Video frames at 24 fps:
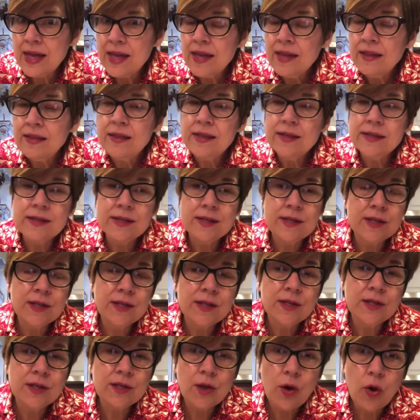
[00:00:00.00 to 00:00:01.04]
This is
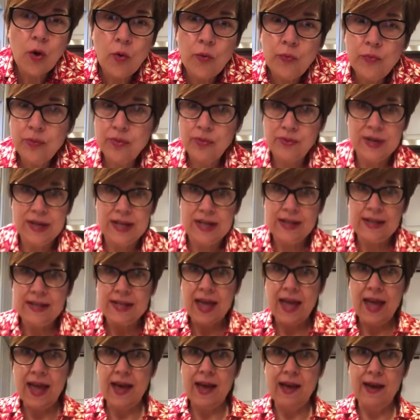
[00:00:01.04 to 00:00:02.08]
so pretty to
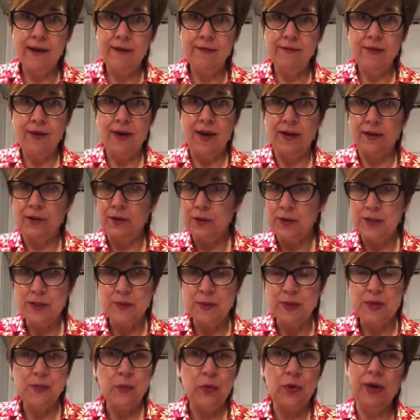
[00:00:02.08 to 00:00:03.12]
have on Christmas
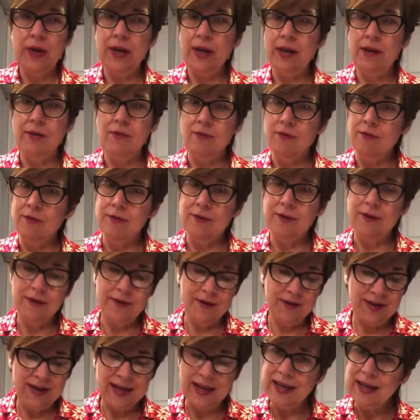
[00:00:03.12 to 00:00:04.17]
morning or
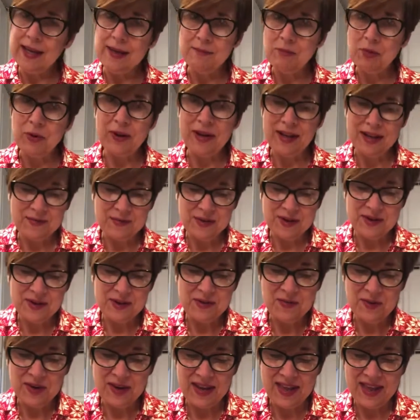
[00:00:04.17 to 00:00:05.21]
any morning when you
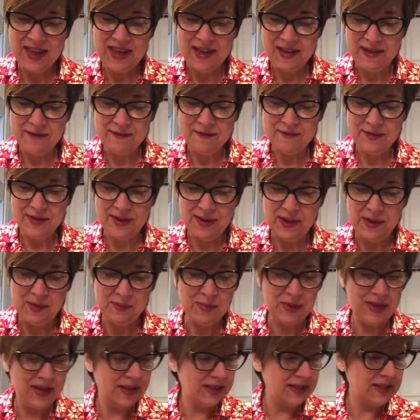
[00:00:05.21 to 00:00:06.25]
want to have
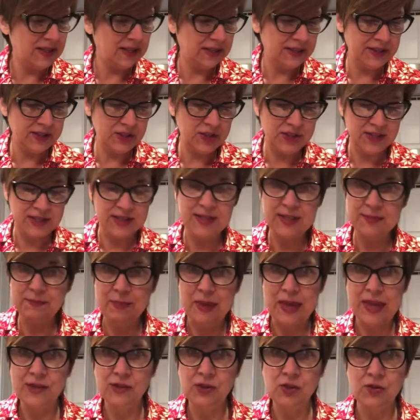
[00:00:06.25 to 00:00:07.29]
a delicious
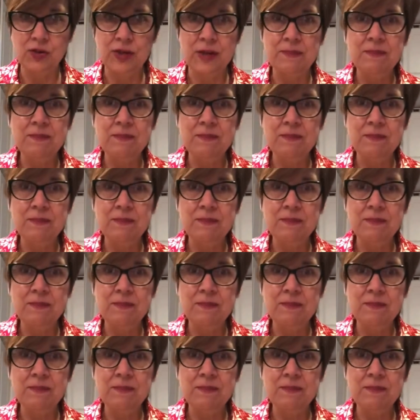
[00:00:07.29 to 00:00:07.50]
pastry.